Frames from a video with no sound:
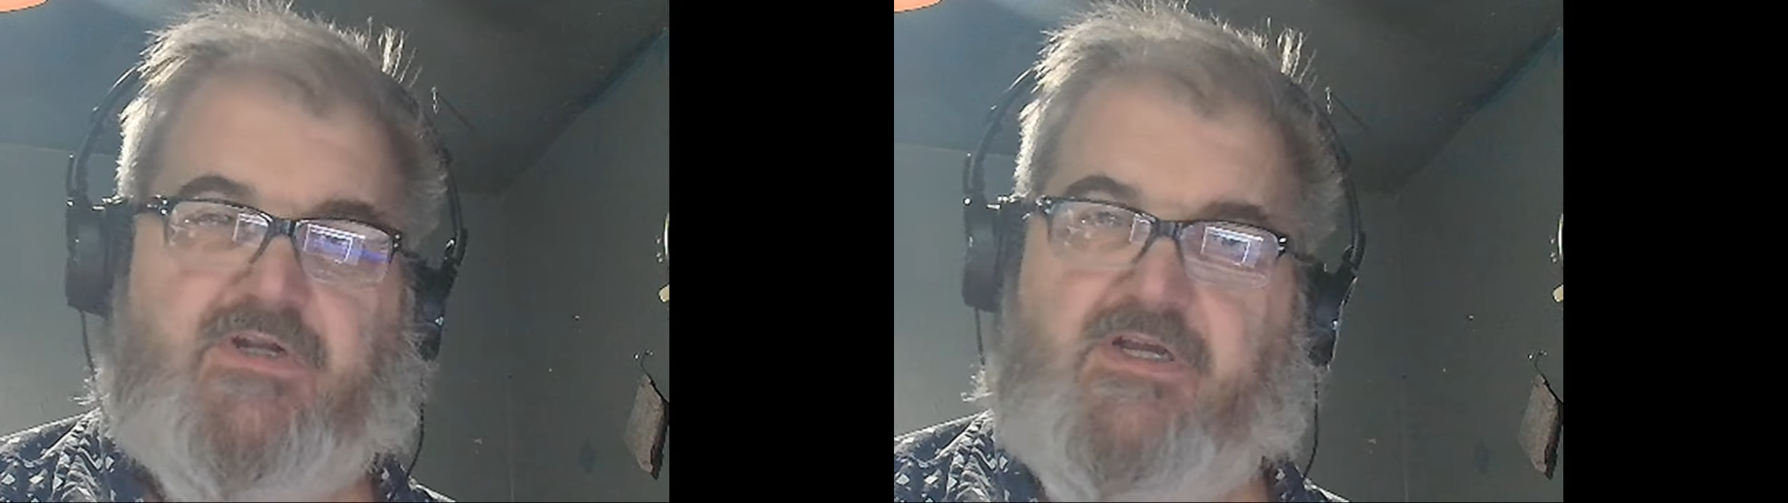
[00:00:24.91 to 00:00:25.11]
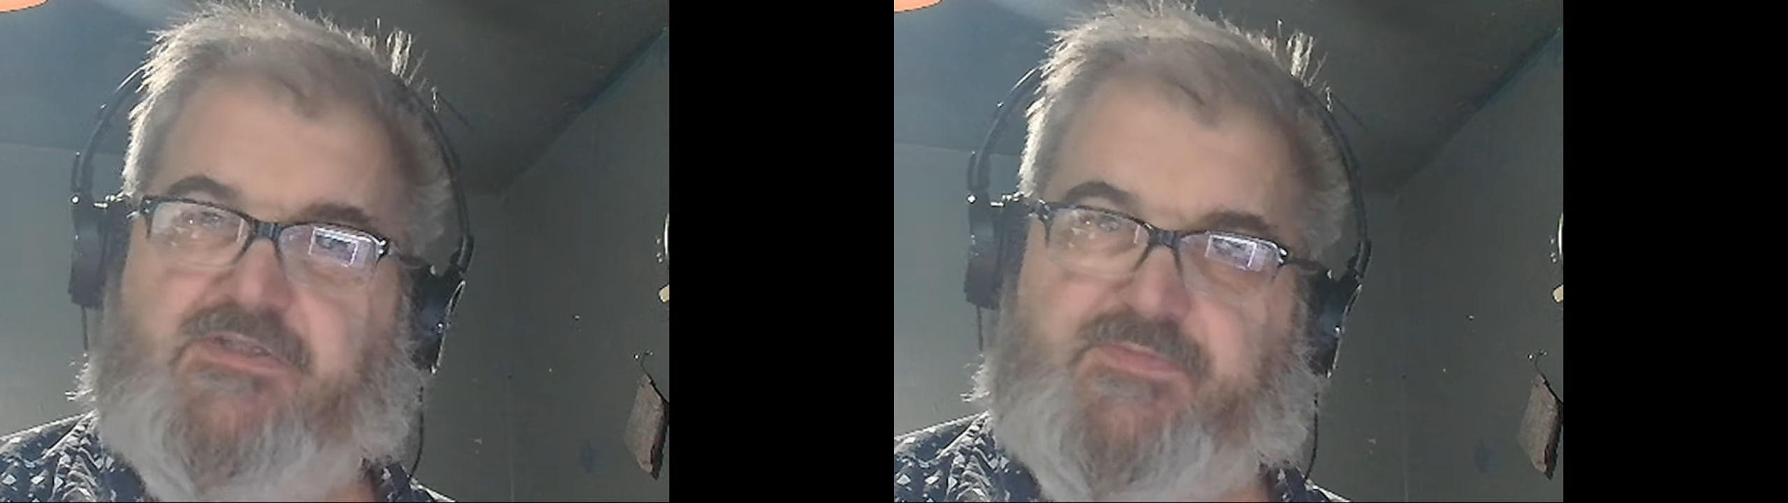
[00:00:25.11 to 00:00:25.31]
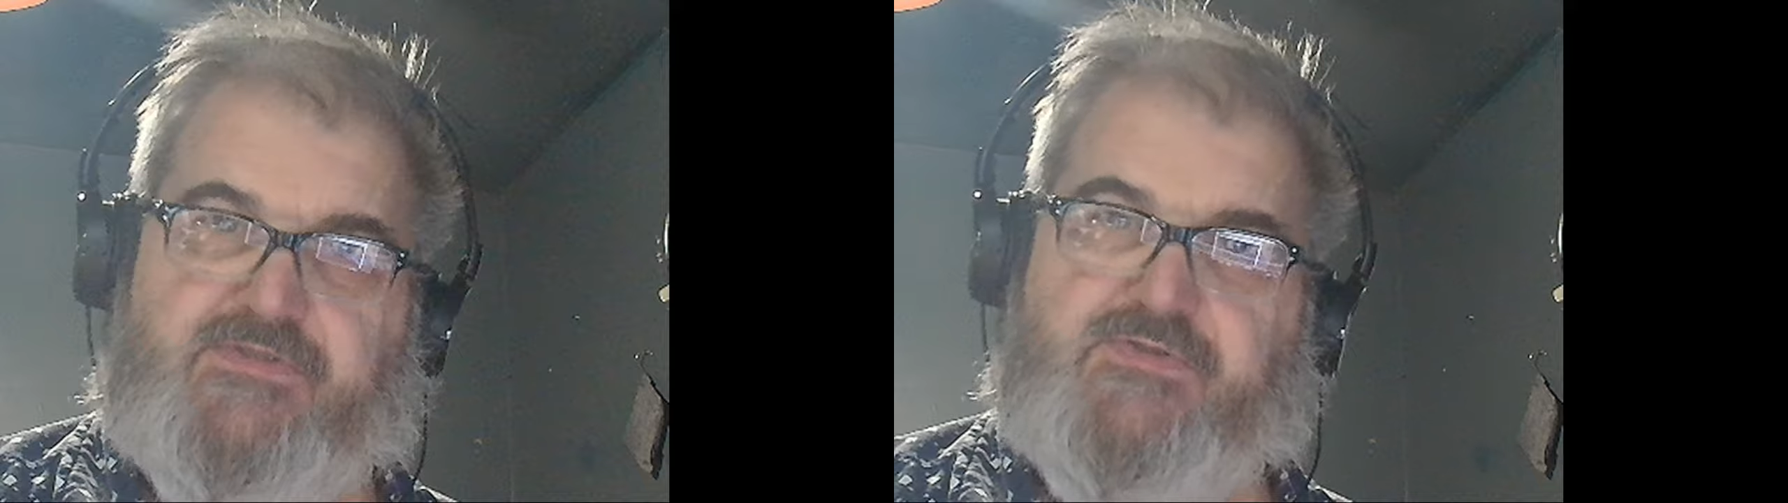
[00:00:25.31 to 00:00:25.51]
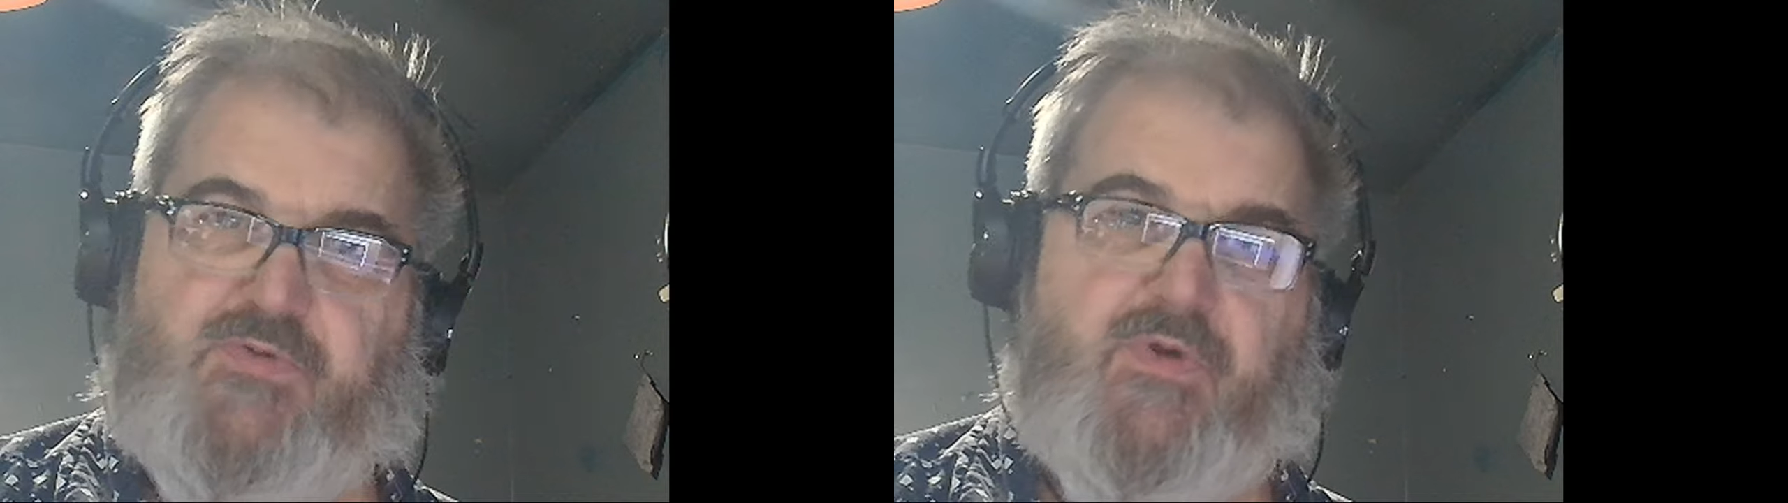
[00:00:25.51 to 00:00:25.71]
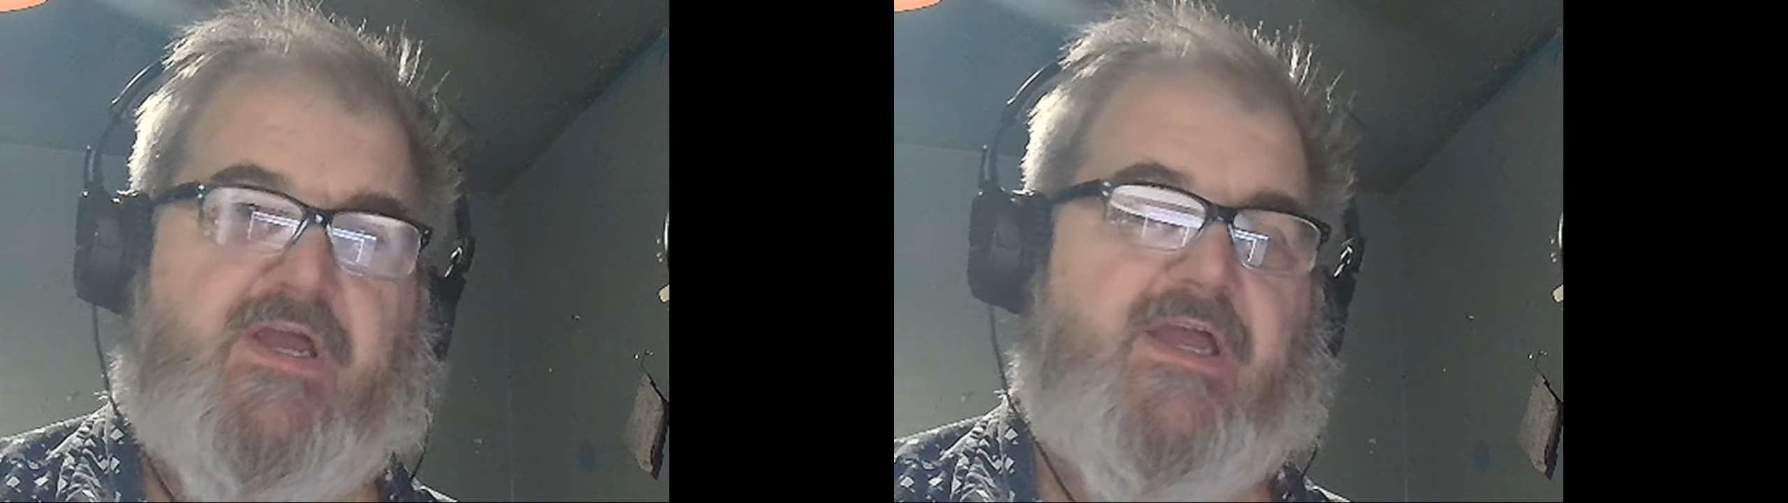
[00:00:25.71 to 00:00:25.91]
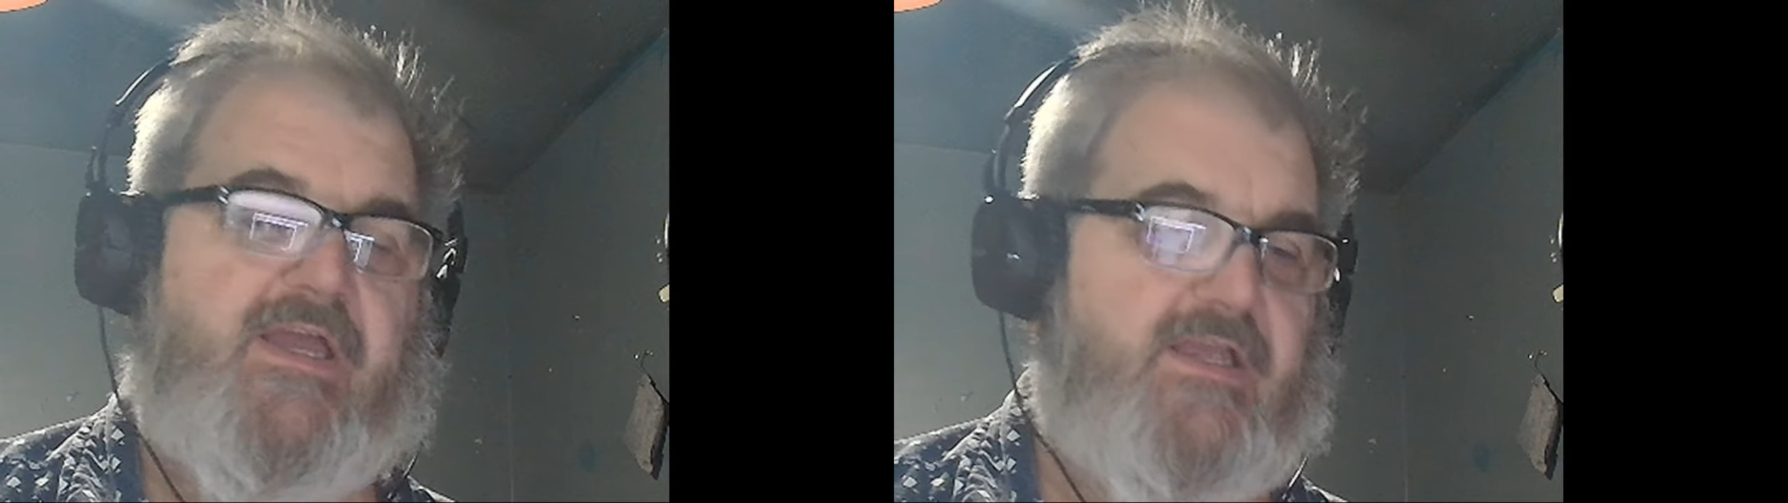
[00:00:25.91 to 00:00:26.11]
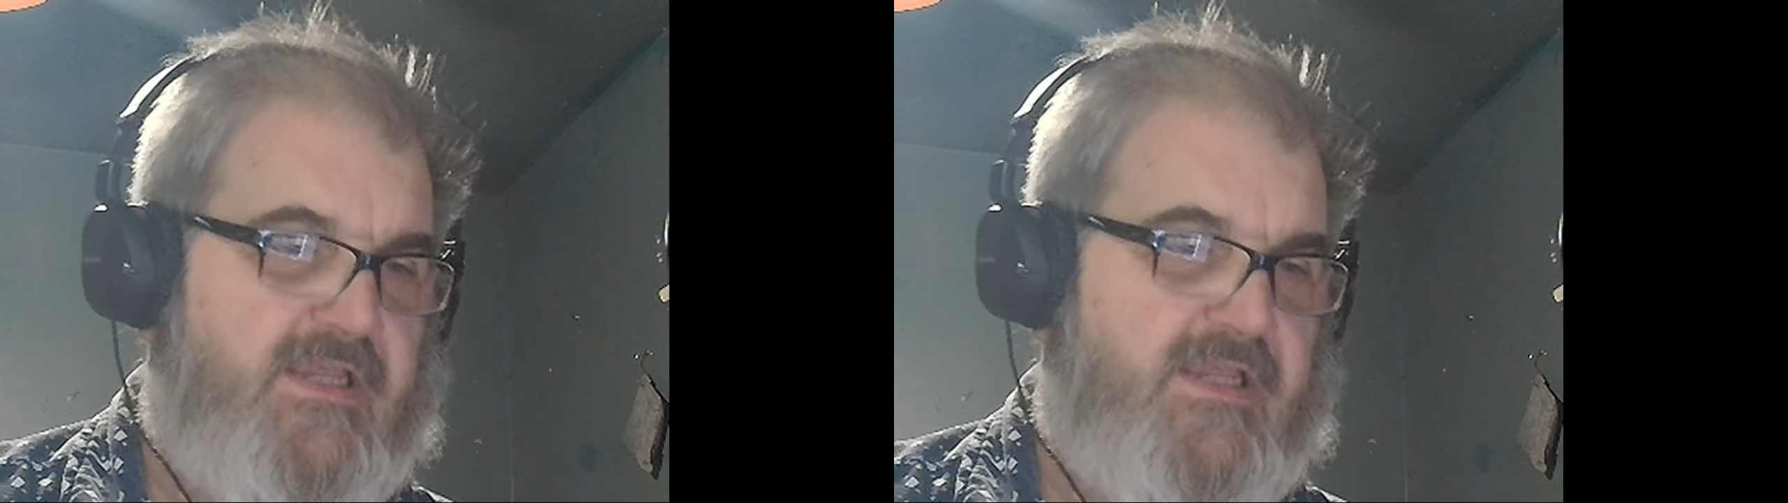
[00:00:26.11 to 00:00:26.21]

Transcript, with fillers: husband's away.